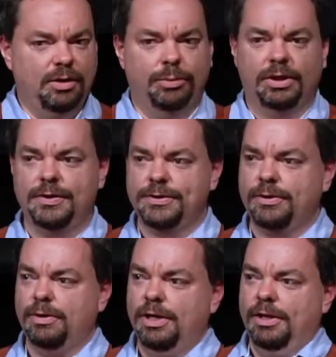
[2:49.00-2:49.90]
But
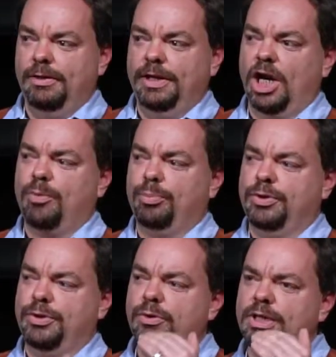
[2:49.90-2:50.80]
also the
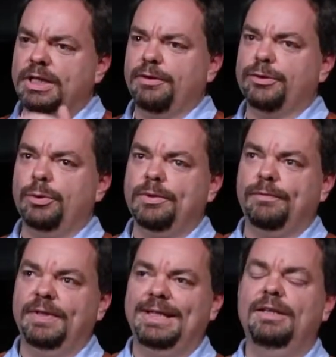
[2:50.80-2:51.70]
opportunity, the sort
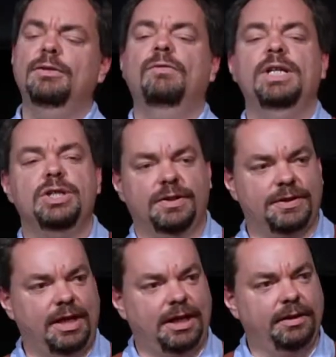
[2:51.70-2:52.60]
of the innovation
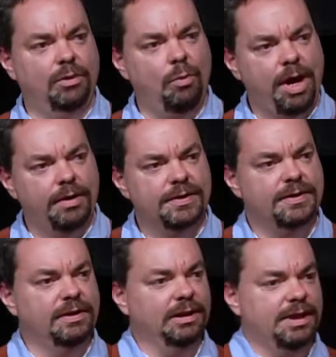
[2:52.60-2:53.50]
side, the
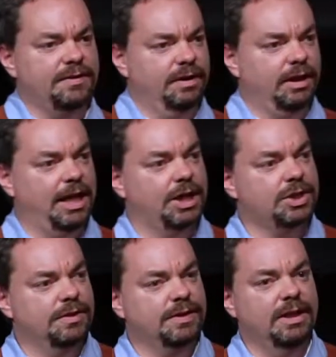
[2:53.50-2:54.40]
awareness and the links and the
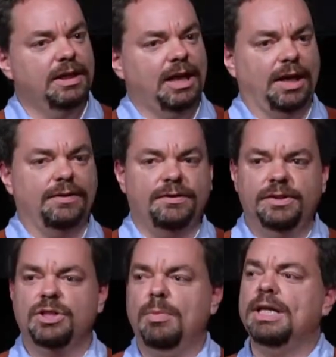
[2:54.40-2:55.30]
connections at
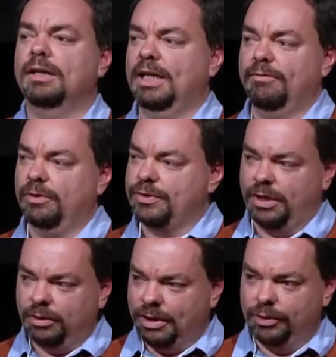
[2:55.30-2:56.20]
decision-making levels
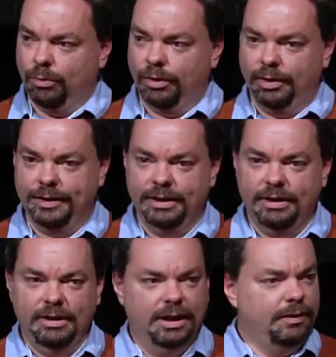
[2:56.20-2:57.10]
all around the world,
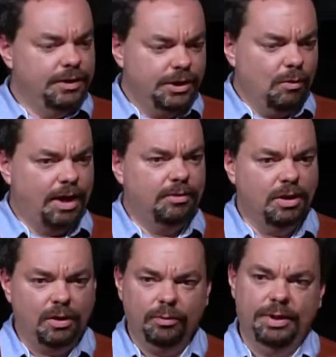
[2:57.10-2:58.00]
in the UN,
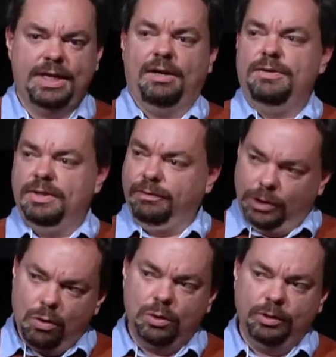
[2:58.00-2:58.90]
all the way down to even
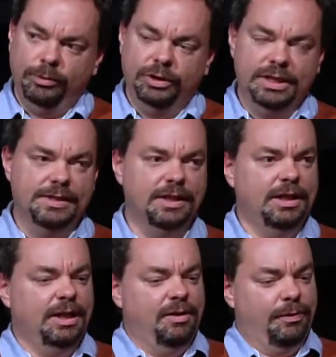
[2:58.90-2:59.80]
local communities,
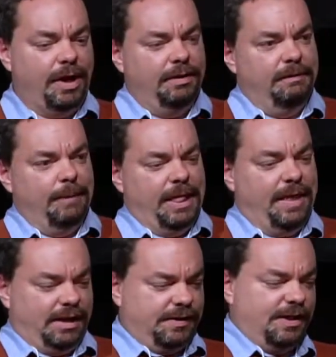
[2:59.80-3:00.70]

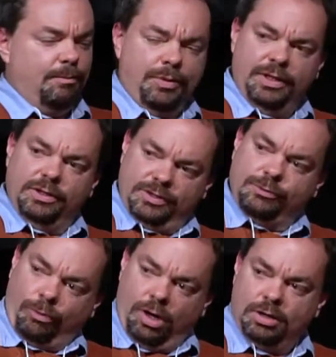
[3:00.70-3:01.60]
that's something
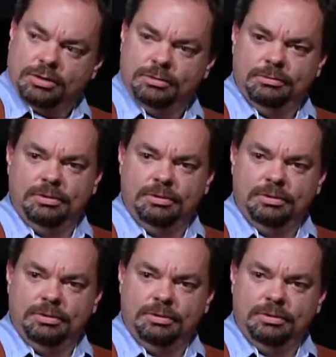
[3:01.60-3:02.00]
that's wrong